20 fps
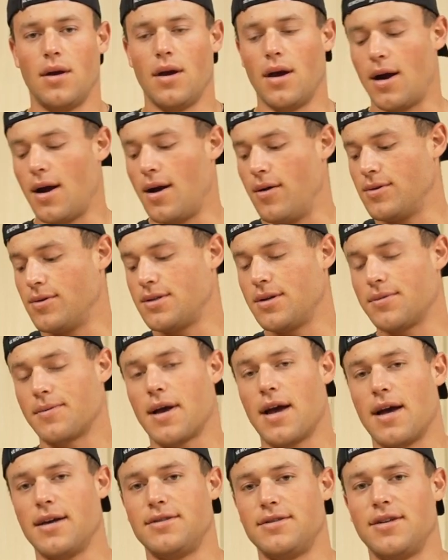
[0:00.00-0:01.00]
Alright, what's up
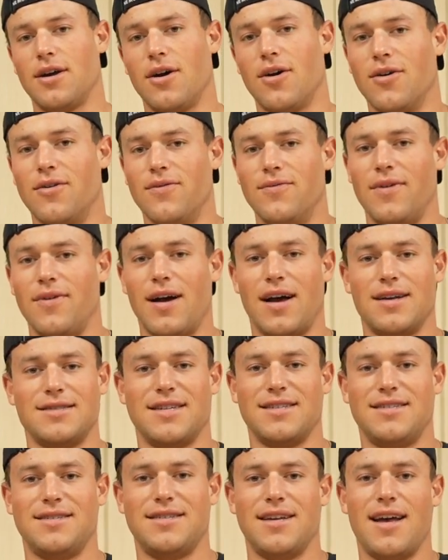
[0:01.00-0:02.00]
guys? So as
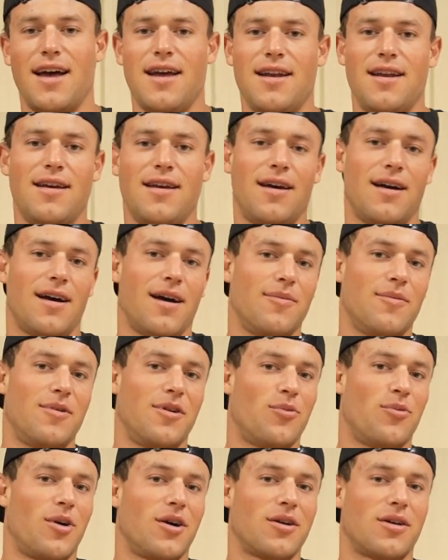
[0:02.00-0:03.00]
I said, I'm
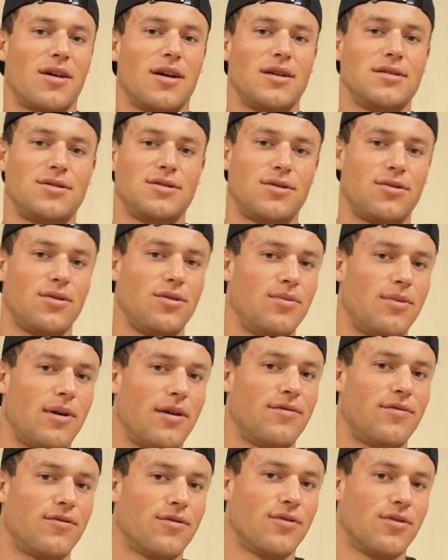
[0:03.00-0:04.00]
going to walk you guys through
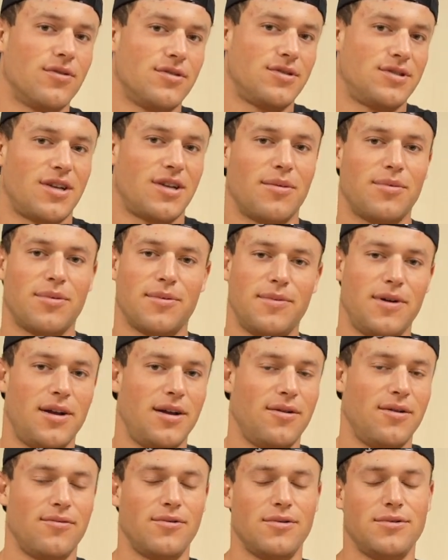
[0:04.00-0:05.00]
my full
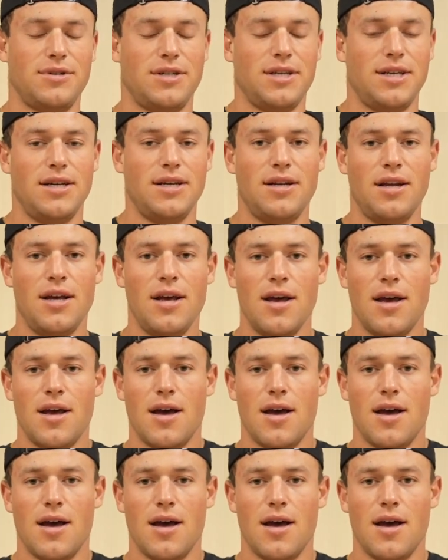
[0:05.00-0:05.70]
supplement routine.